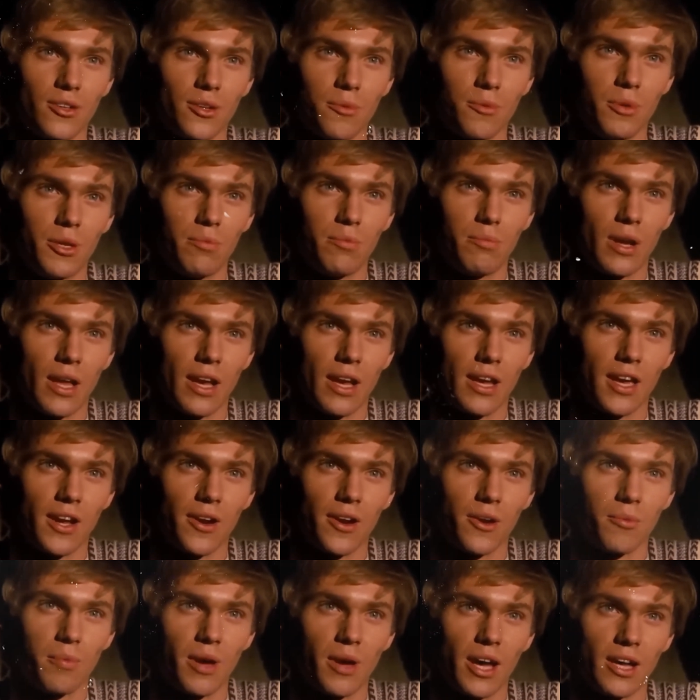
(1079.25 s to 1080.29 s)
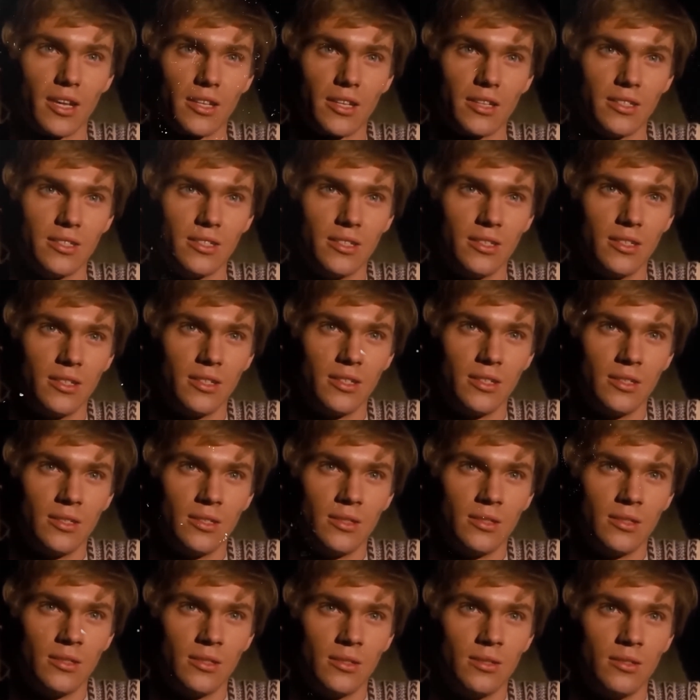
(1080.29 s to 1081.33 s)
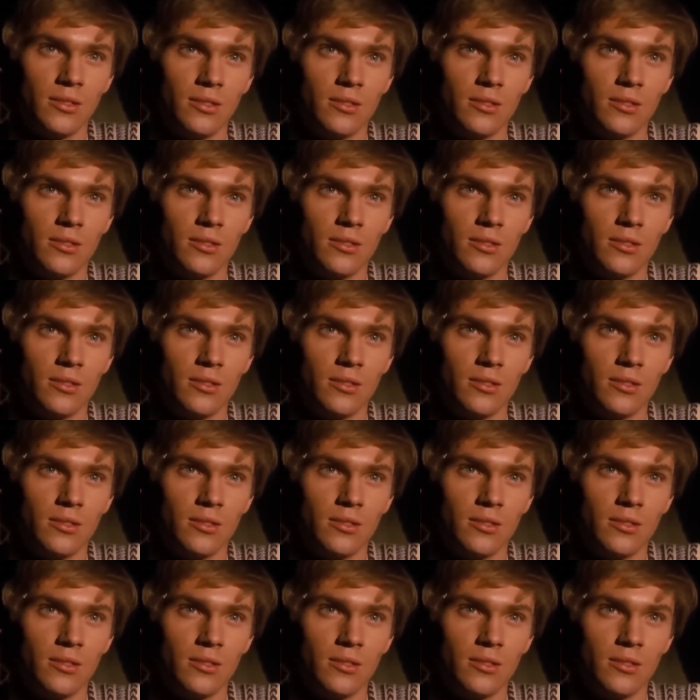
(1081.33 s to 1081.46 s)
Instead, there is reflection.